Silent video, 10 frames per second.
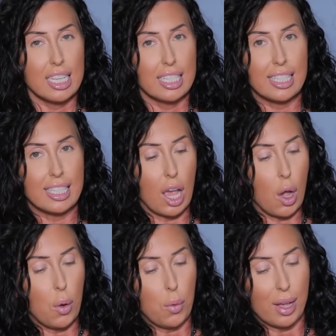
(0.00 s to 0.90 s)

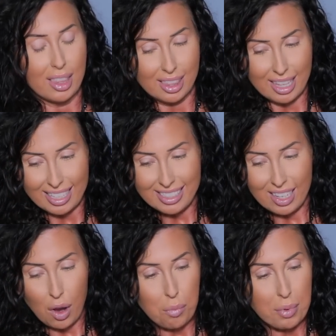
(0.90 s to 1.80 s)
So let's
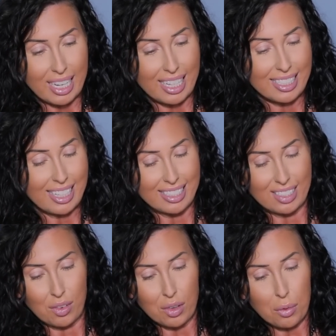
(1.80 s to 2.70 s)
open it. I
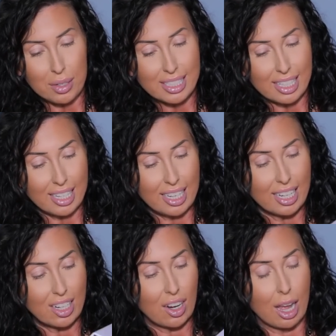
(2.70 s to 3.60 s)
don't know what's in
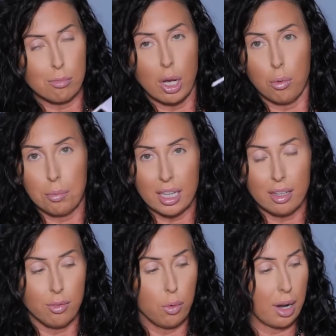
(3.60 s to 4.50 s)
here. I'm
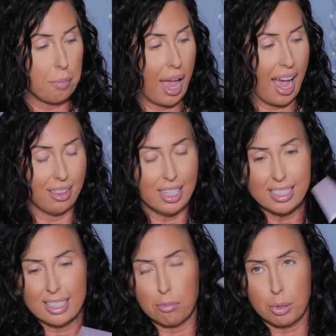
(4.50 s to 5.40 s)
hoping for a
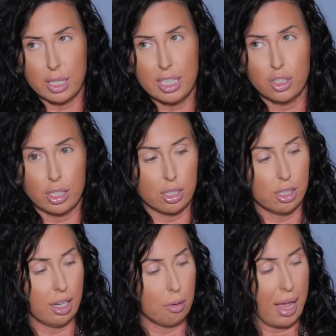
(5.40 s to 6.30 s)
palette. I'm pretty
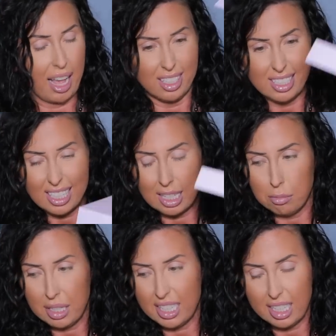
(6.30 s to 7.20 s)
sure a palette's going
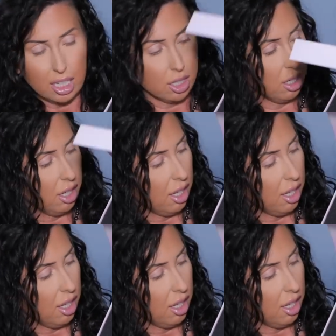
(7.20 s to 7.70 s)
to be in here.